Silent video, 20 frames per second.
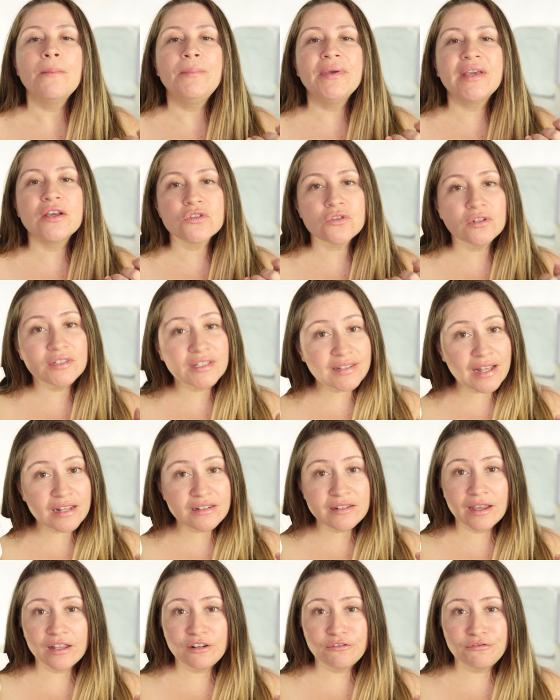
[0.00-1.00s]
because on the
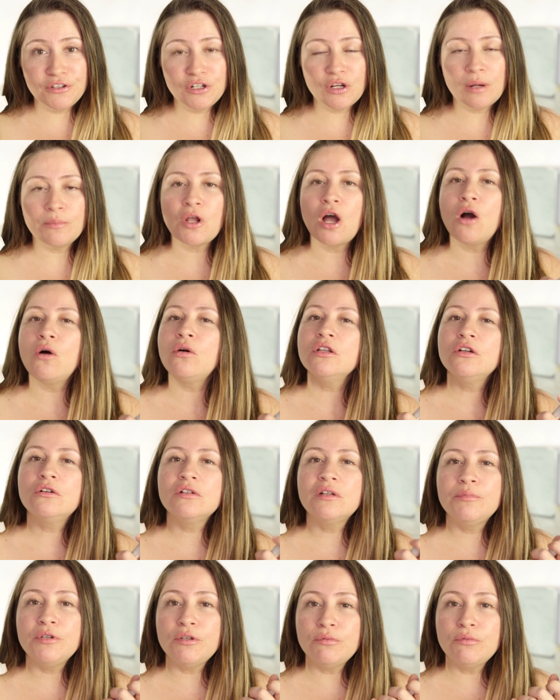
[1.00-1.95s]
dedicated video, I'm not only going